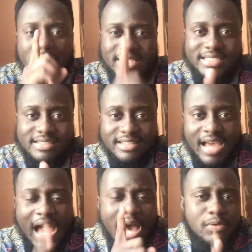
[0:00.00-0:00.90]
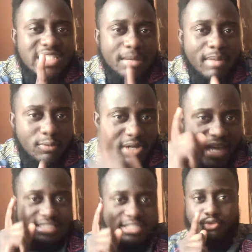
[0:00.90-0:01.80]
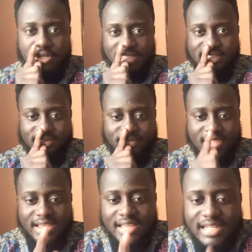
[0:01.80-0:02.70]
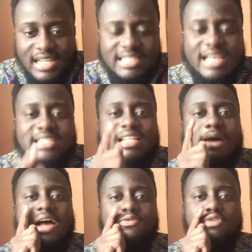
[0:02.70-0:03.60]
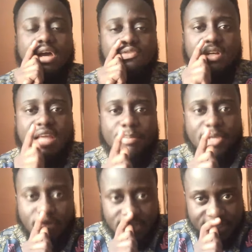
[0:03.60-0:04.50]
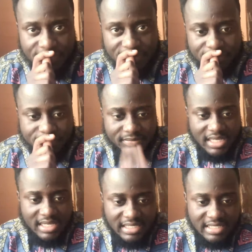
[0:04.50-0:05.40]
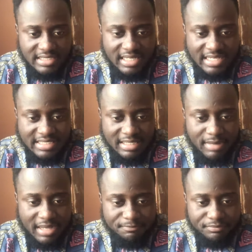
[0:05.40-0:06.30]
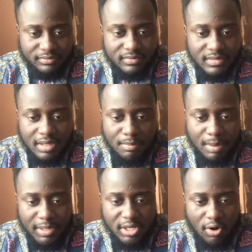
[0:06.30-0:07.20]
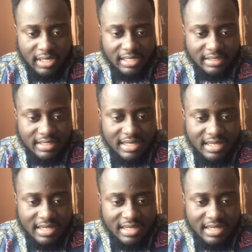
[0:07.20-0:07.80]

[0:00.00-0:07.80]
But how is the man reacting to that? This has now actually appeared on TV. Yente Yasama, Pepey Okan.